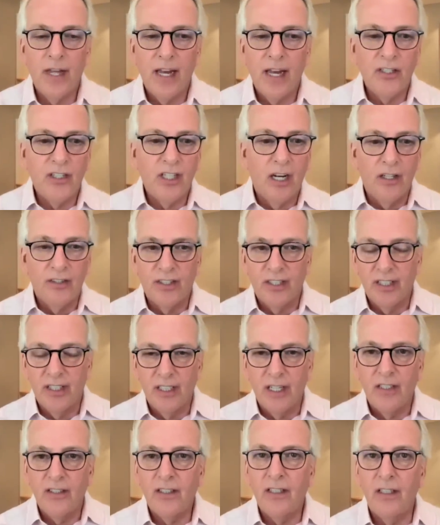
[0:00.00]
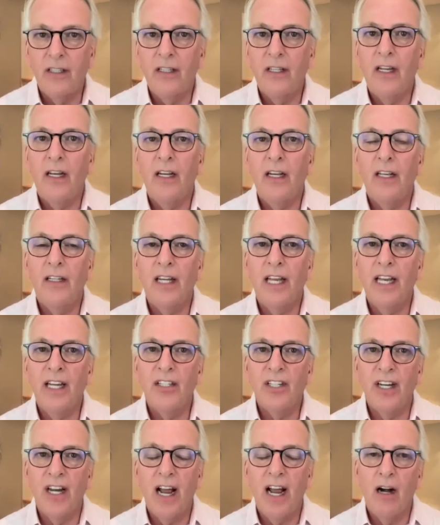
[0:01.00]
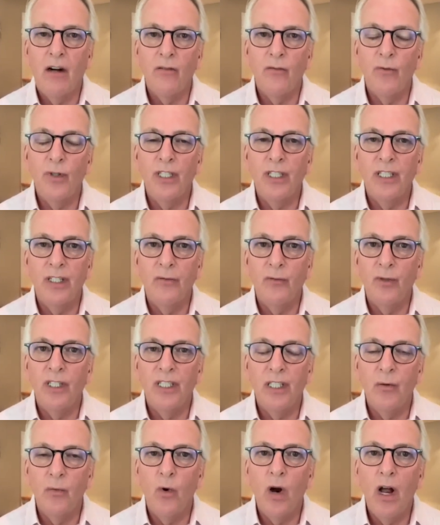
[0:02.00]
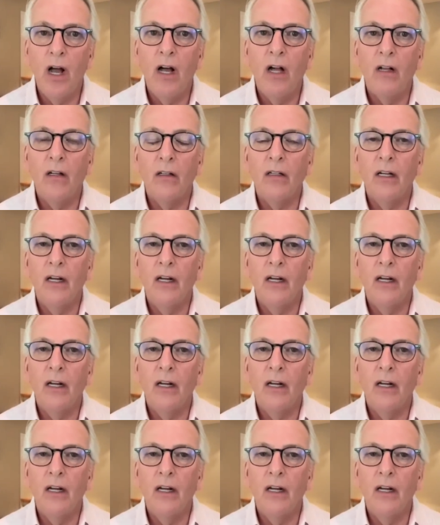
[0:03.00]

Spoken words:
Giles. I think that lays it out really, really well.